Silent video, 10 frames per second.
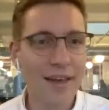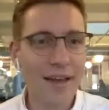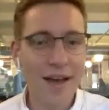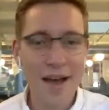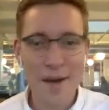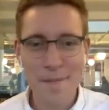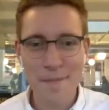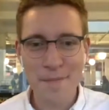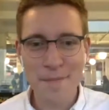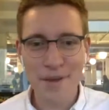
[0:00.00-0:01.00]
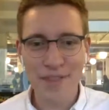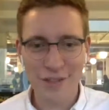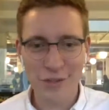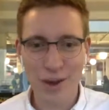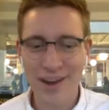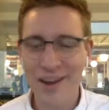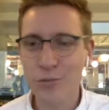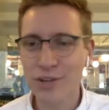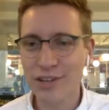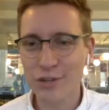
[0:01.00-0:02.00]
That's great and
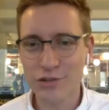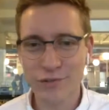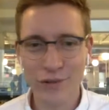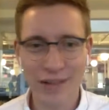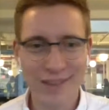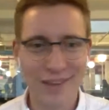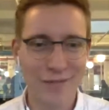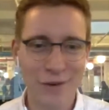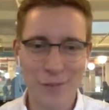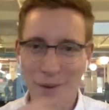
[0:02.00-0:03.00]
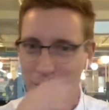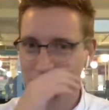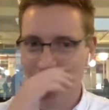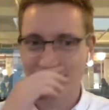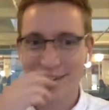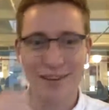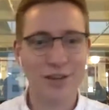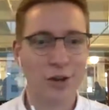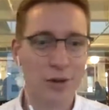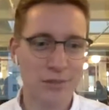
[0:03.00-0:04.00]
really useful, I think, for people to hear. You
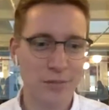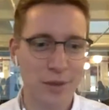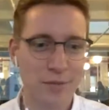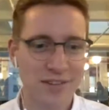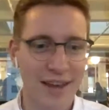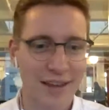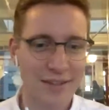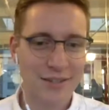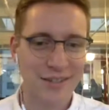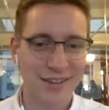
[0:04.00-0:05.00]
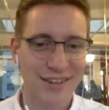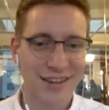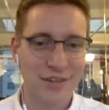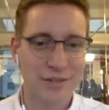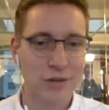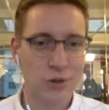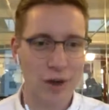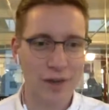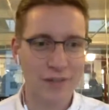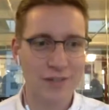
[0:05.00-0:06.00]
know, sometimes it takes a few
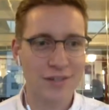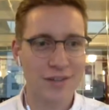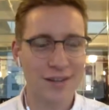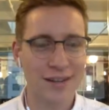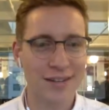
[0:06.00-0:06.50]
drafts to